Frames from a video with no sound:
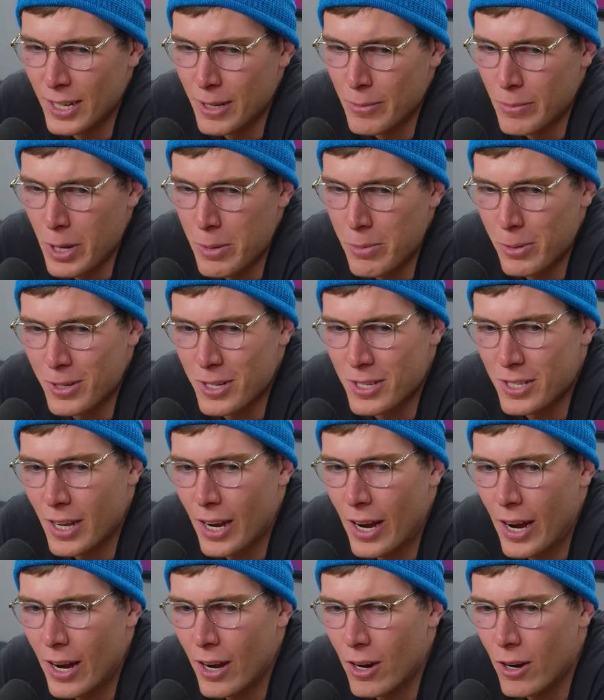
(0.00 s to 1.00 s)
People can
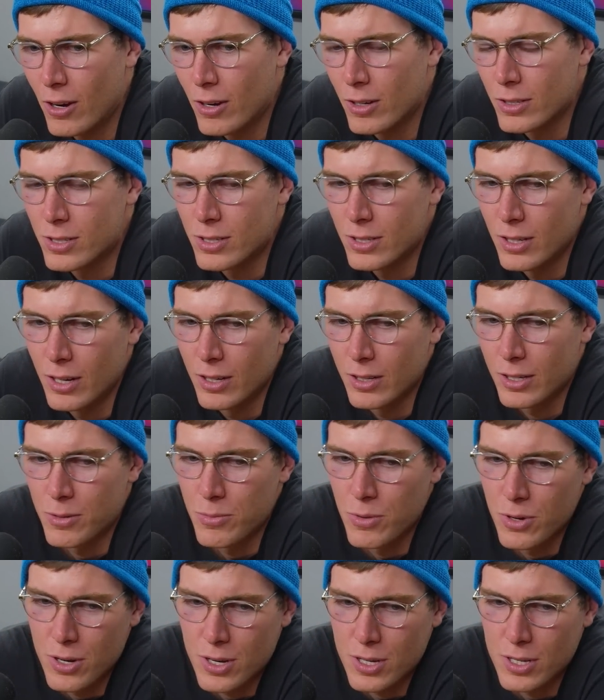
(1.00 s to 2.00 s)
say, oh, it's
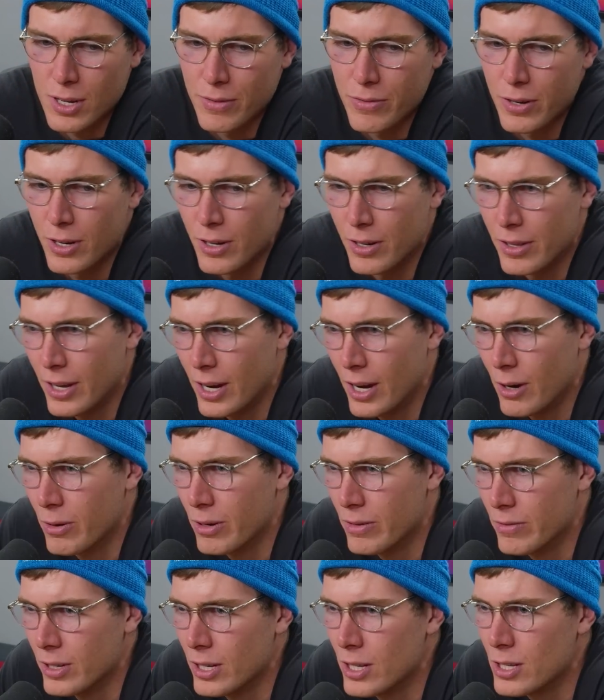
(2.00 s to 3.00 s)
community stuff here and there,
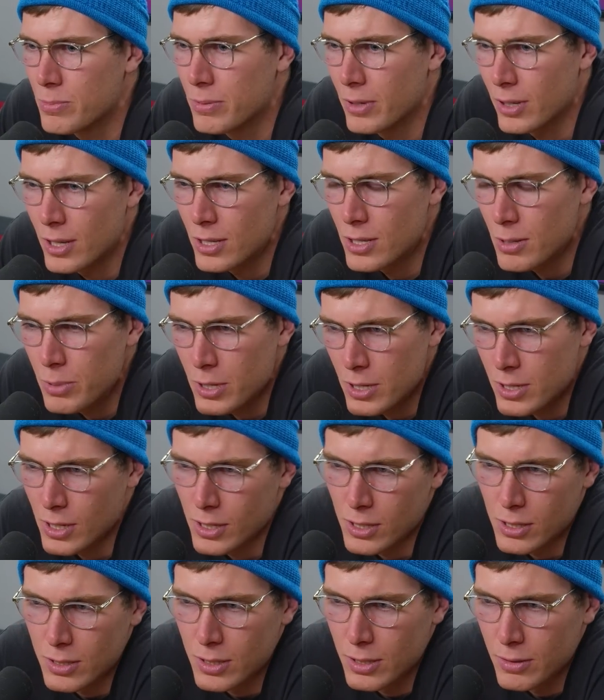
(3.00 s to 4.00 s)
whatever it is, but like it's a
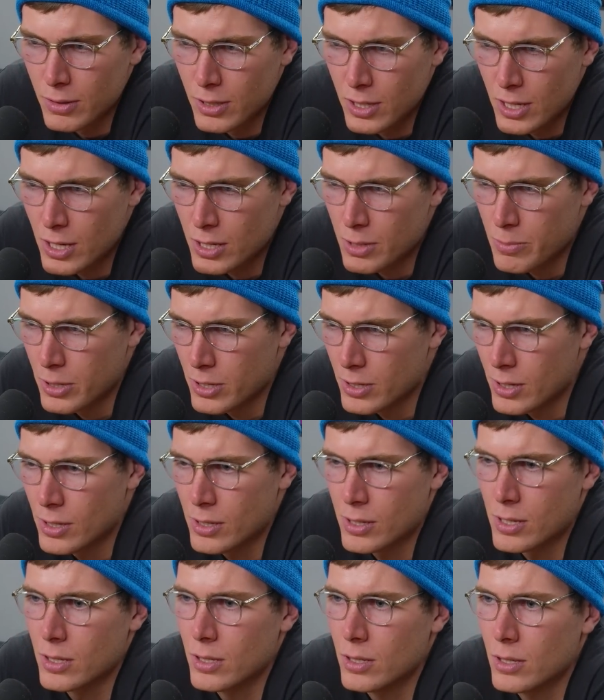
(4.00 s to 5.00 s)
business. It really is a
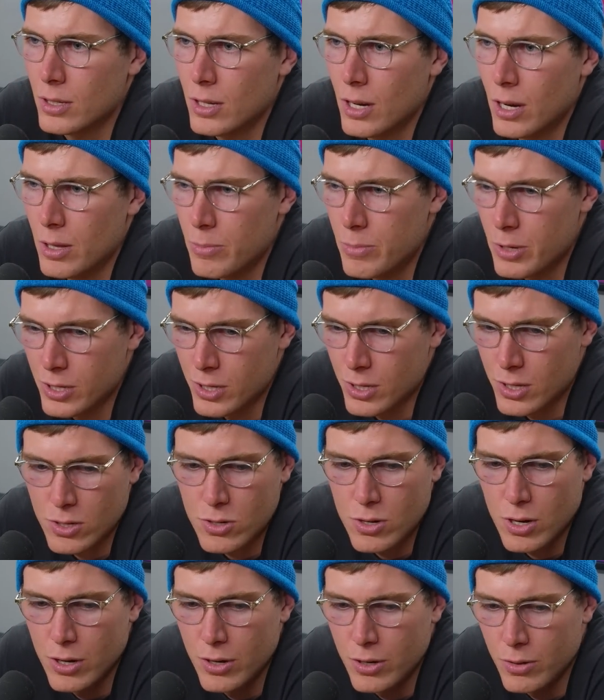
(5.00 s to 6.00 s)
business, and the business is
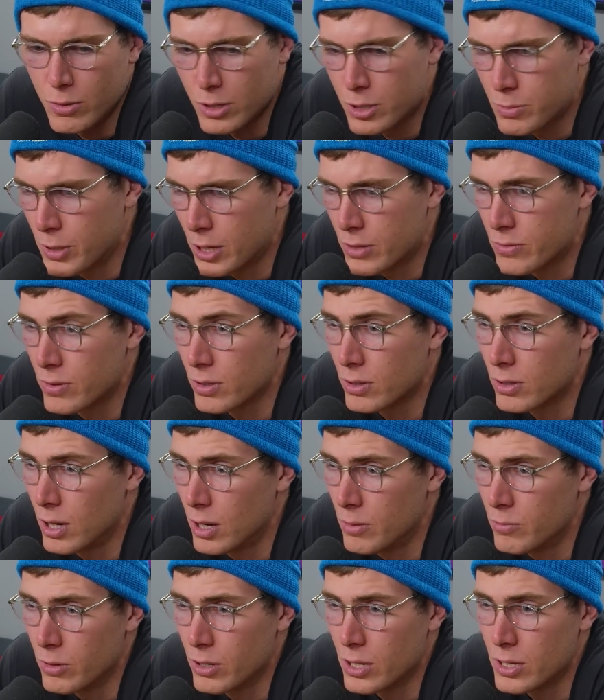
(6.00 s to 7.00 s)
trying to do what's best for the
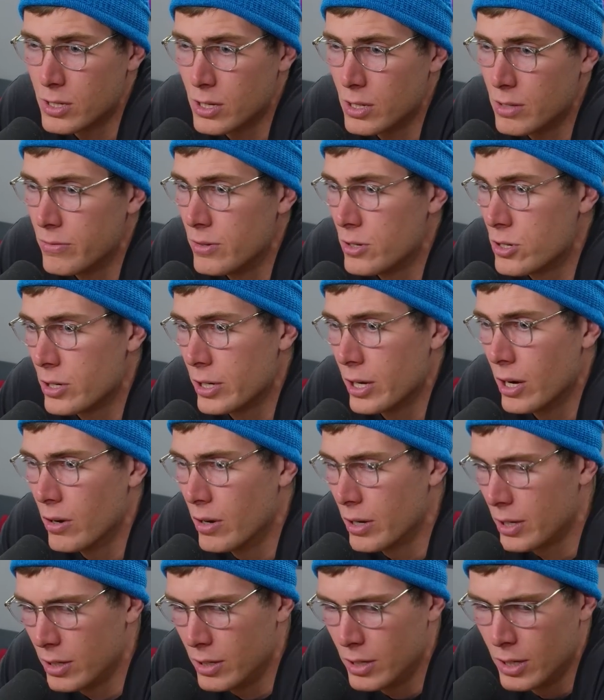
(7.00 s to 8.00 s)
club and where they see the future
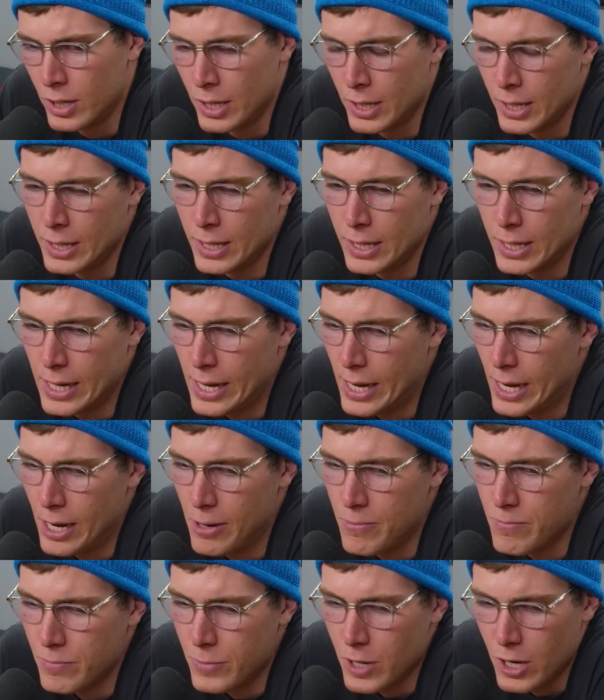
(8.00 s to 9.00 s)
going,
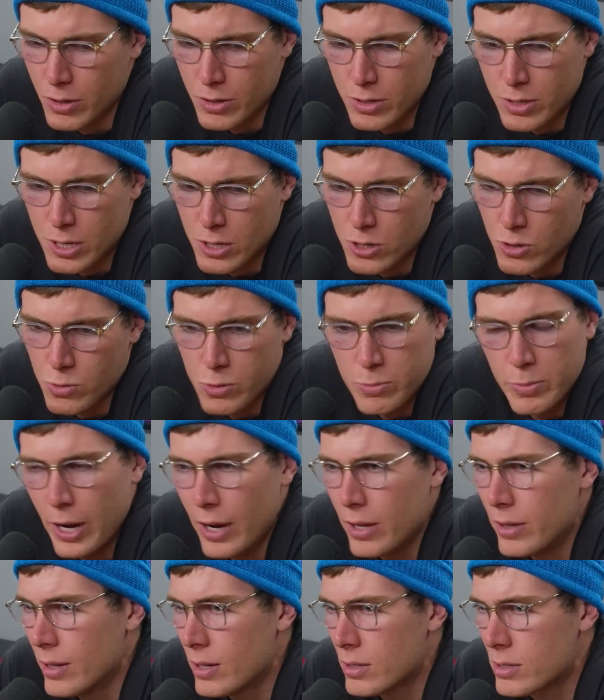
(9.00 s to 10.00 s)
and decisions are
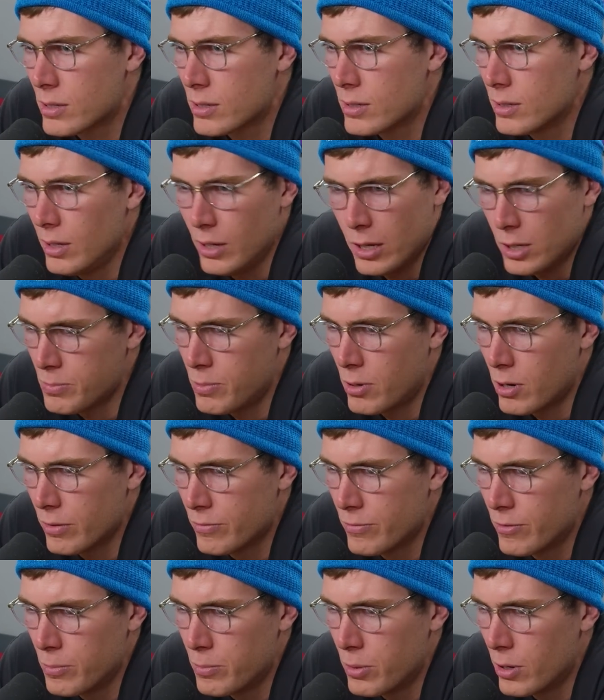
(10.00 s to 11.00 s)
made, and that's part
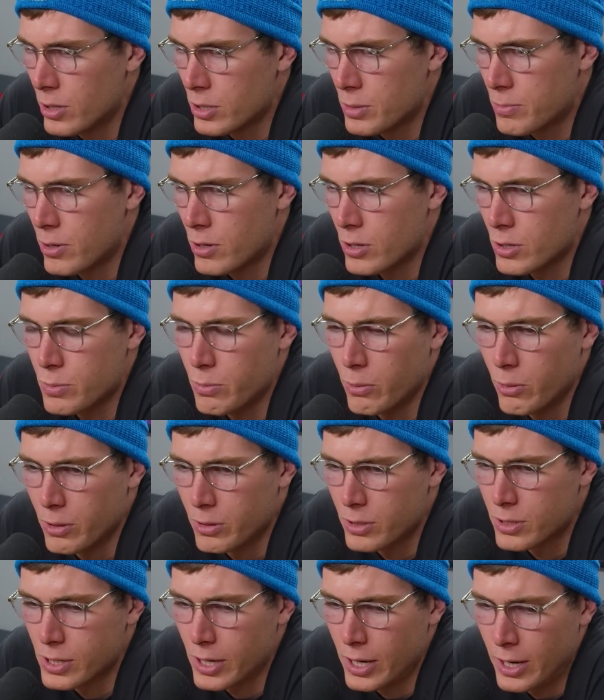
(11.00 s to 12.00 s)
of football and it's part of
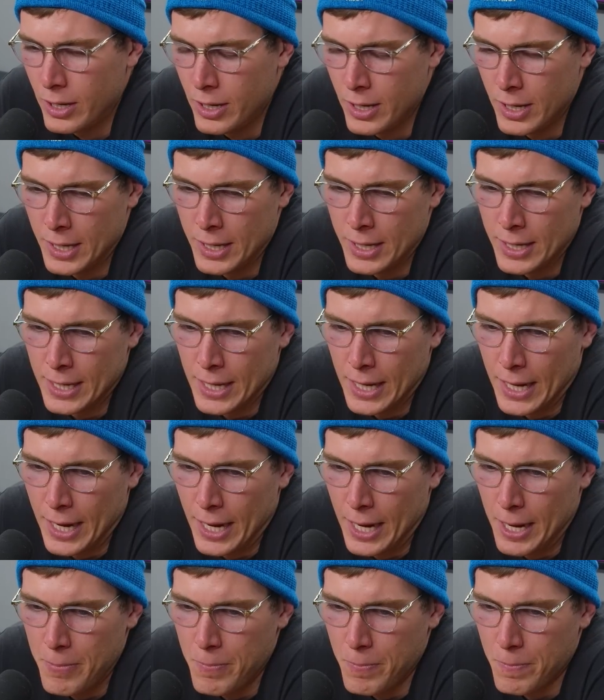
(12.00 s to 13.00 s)
sport. So
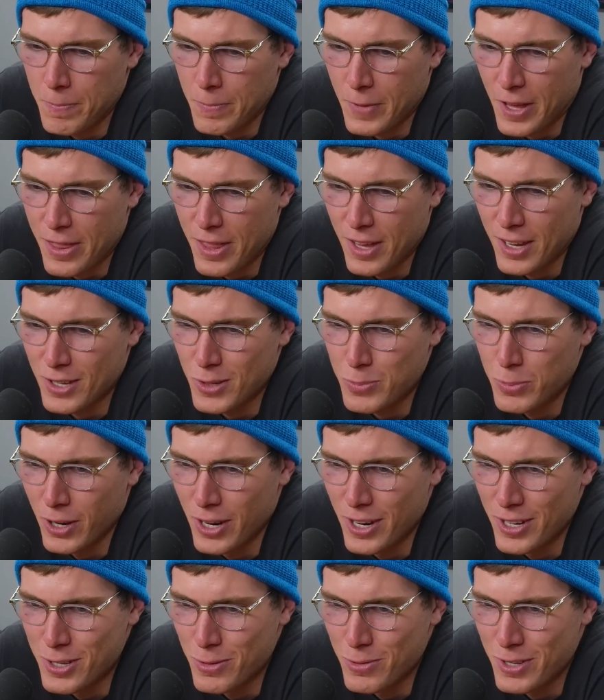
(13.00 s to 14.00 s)
I think as
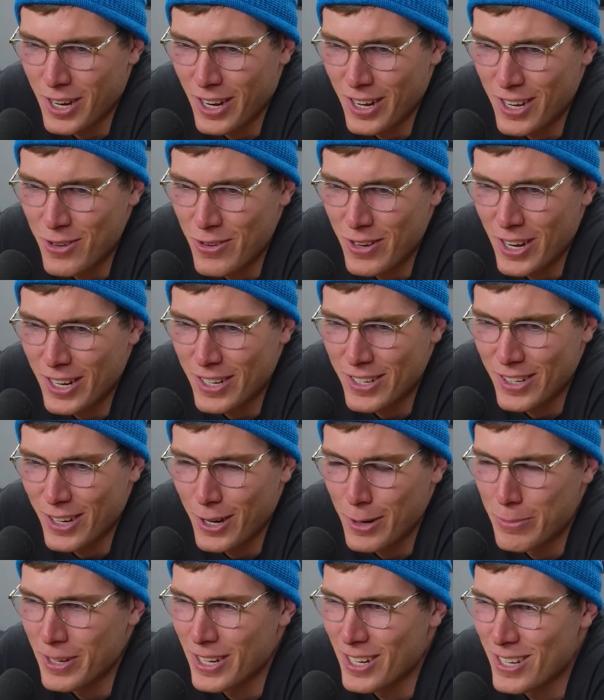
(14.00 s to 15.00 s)
players, it was kind of unique to
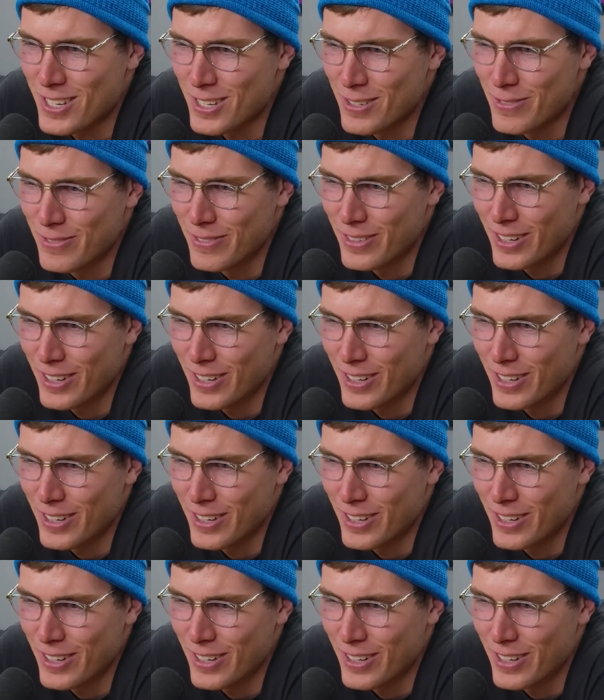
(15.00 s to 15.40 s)
go up against them.